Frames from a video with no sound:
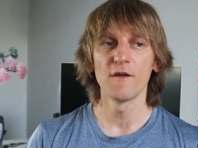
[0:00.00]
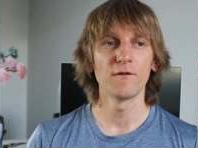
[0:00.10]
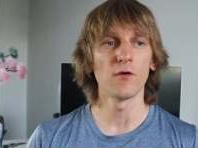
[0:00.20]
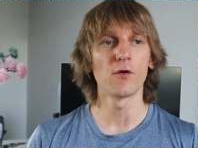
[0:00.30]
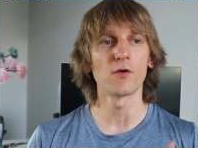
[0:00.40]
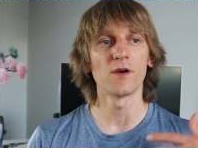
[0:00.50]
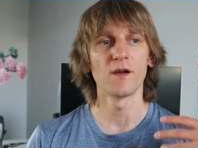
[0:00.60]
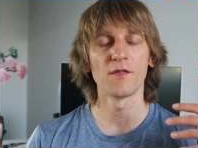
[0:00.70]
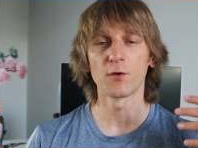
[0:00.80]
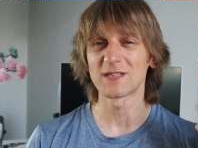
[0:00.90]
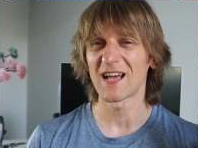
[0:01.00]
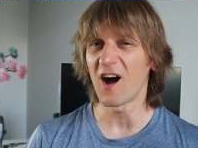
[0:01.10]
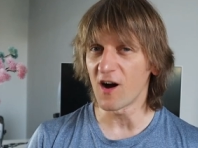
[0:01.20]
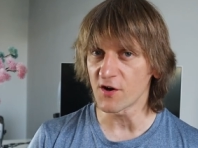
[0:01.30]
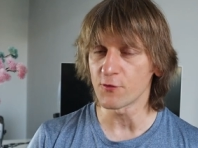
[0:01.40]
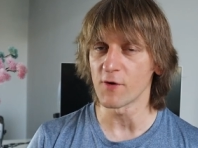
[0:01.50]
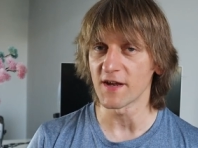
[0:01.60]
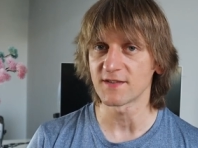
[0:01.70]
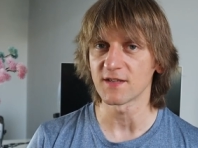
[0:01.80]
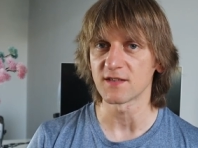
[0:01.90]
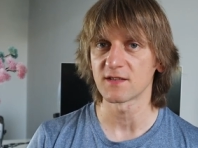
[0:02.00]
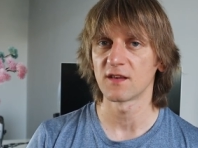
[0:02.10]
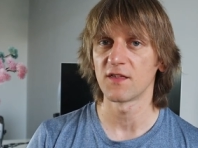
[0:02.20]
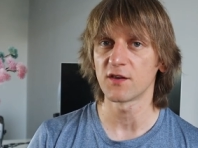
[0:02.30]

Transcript: for those hard races